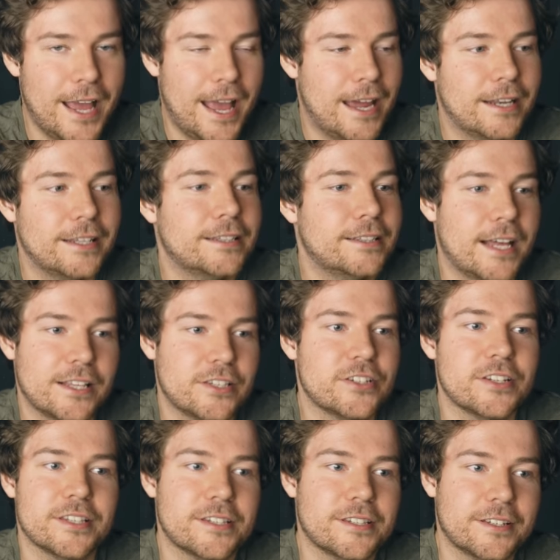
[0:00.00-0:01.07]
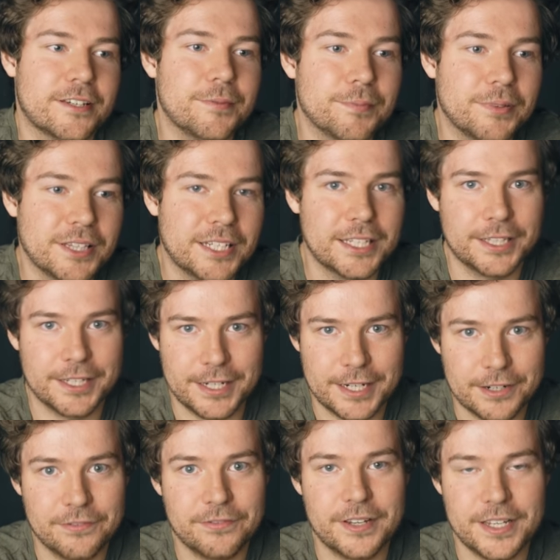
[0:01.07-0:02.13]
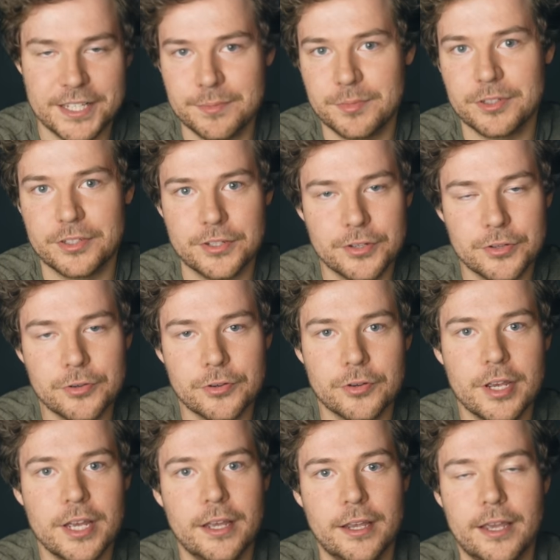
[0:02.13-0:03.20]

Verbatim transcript: and that's just completely unfeasible to do